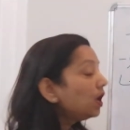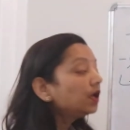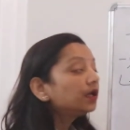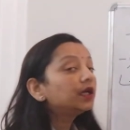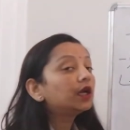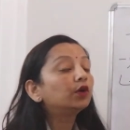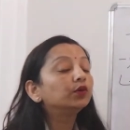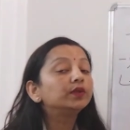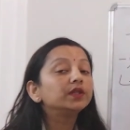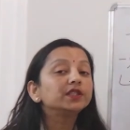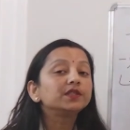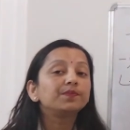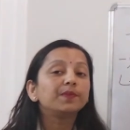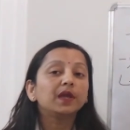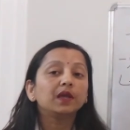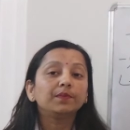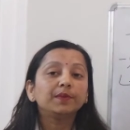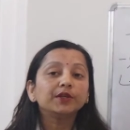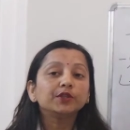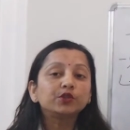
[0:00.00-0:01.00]
Now this
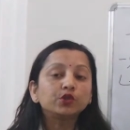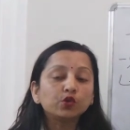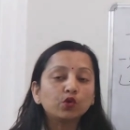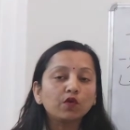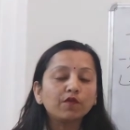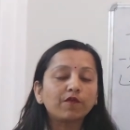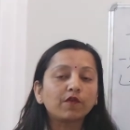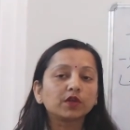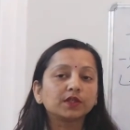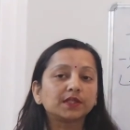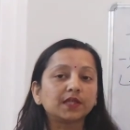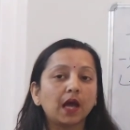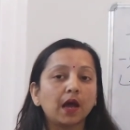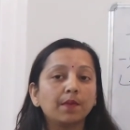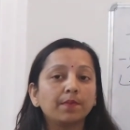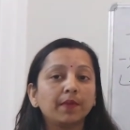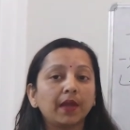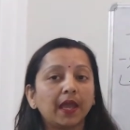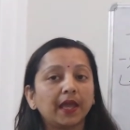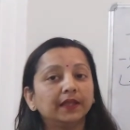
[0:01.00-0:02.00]
may be true for
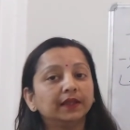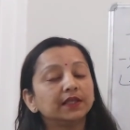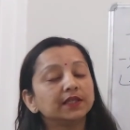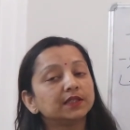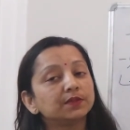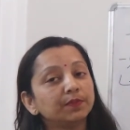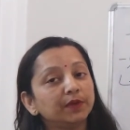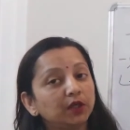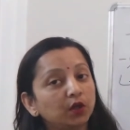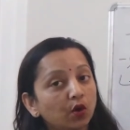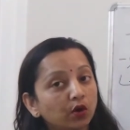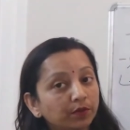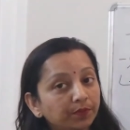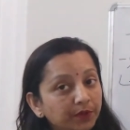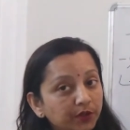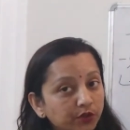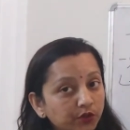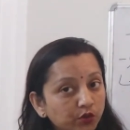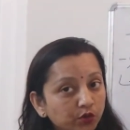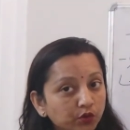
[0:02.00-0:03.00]
some and this may not
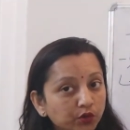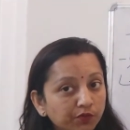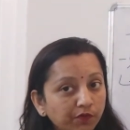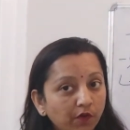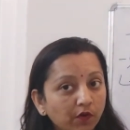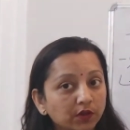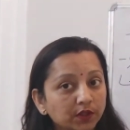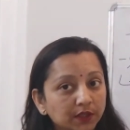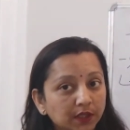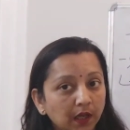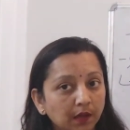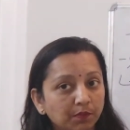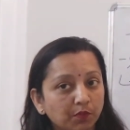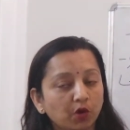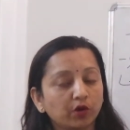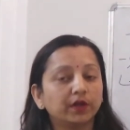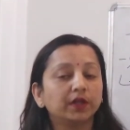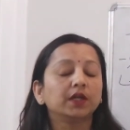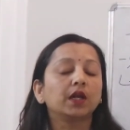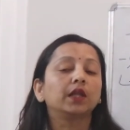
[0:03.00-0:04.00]
be true for some,
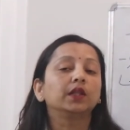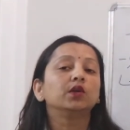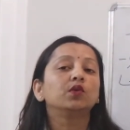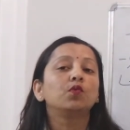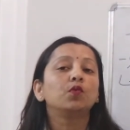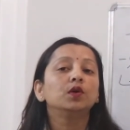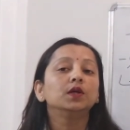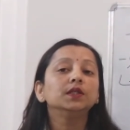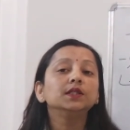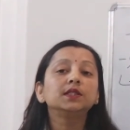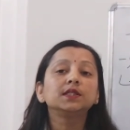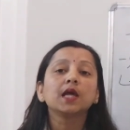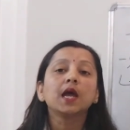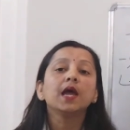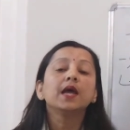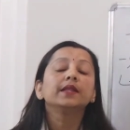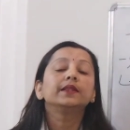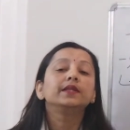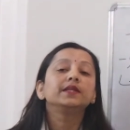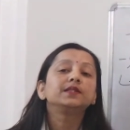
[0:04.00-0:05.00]
or in other words,
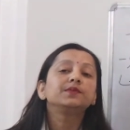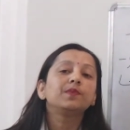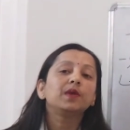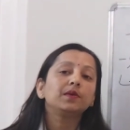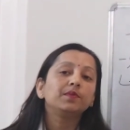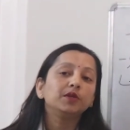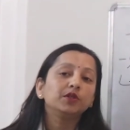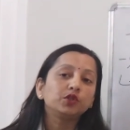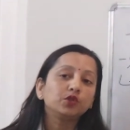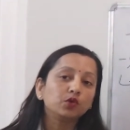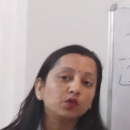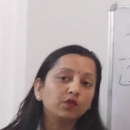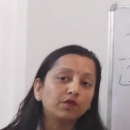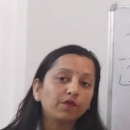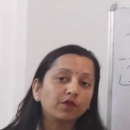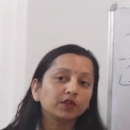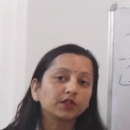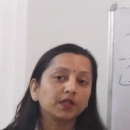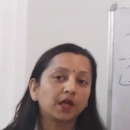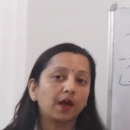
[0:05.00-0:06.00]
this may be true
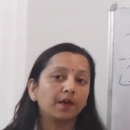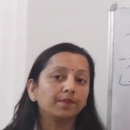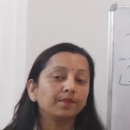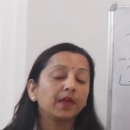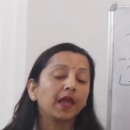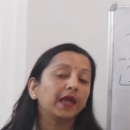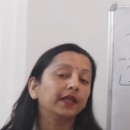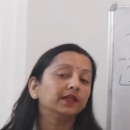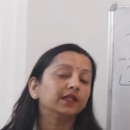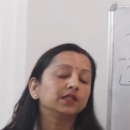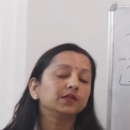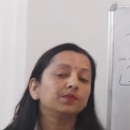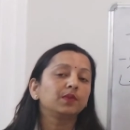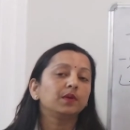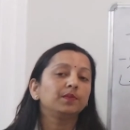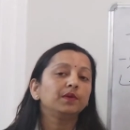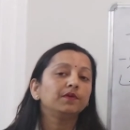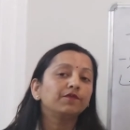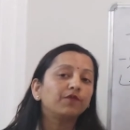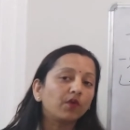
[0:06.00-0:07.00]
for some and this may
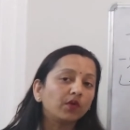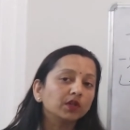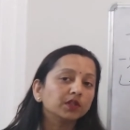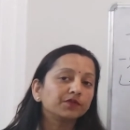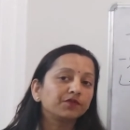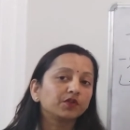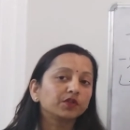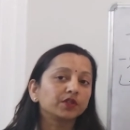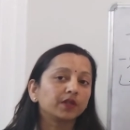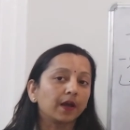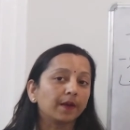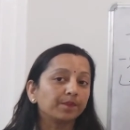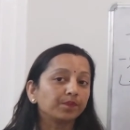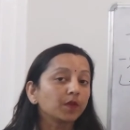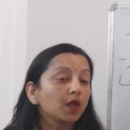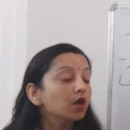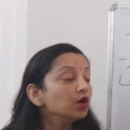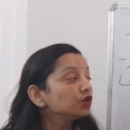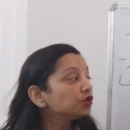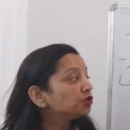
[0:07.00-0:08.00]
be false for some.
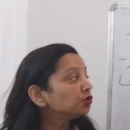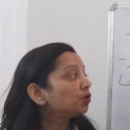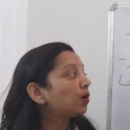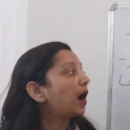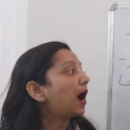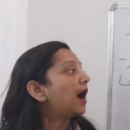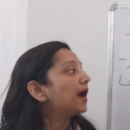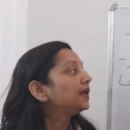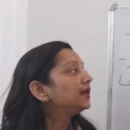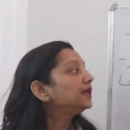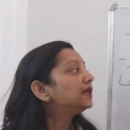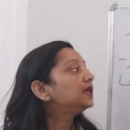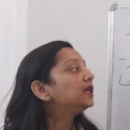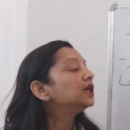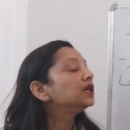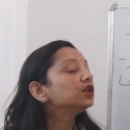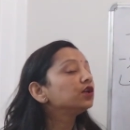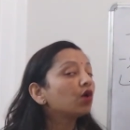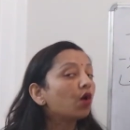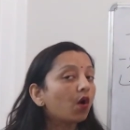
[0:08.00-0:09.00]
So I
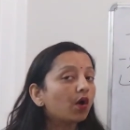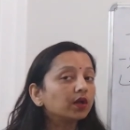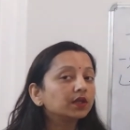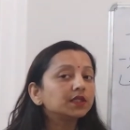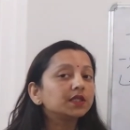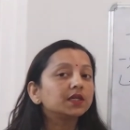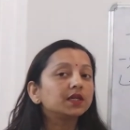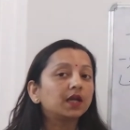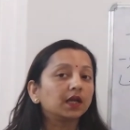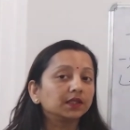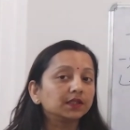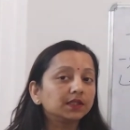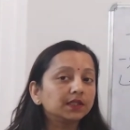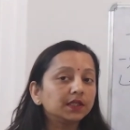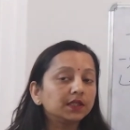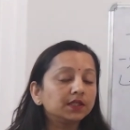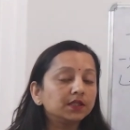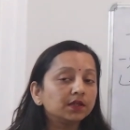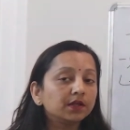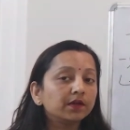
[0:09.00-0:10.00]
cannot
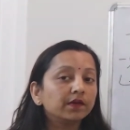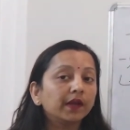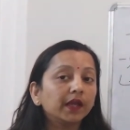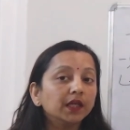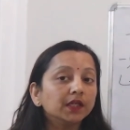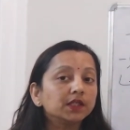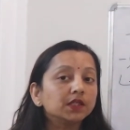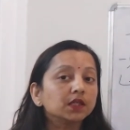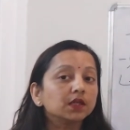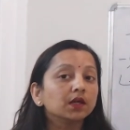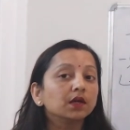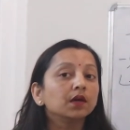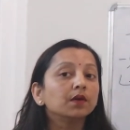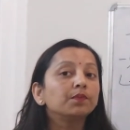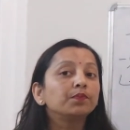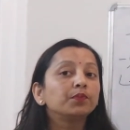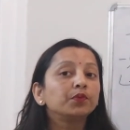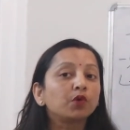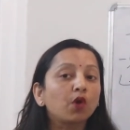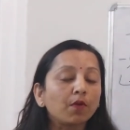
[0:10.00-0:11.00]
consider it a
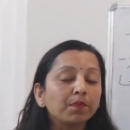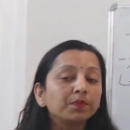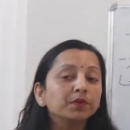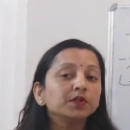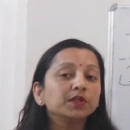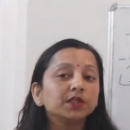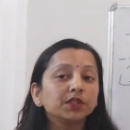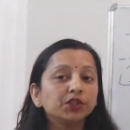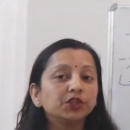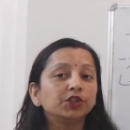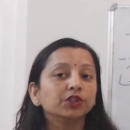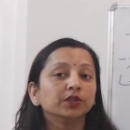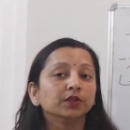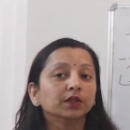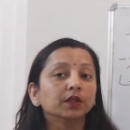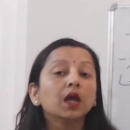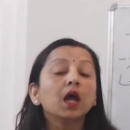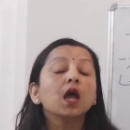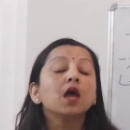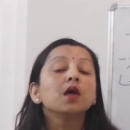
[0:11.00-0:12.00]
proposition,